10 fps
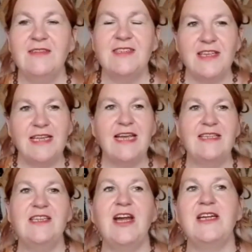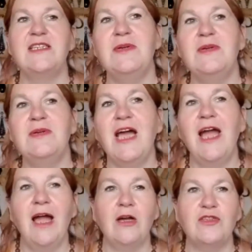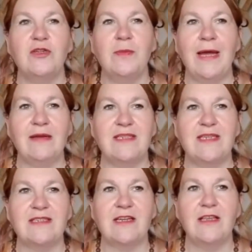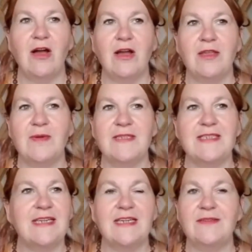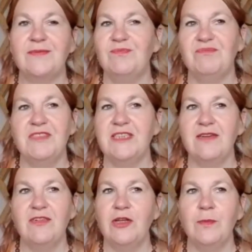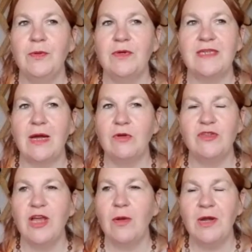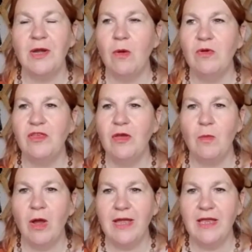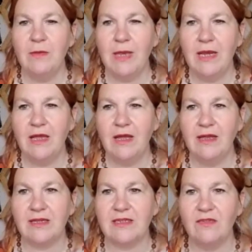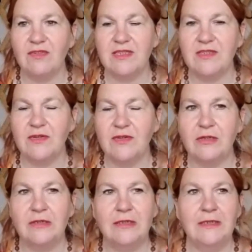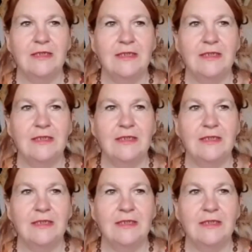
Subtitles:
was only last night. I was like, I got to about 6 o'clock and I was thinking, still haven't got the books out. What's going on with you? Why are you being like this over this oil?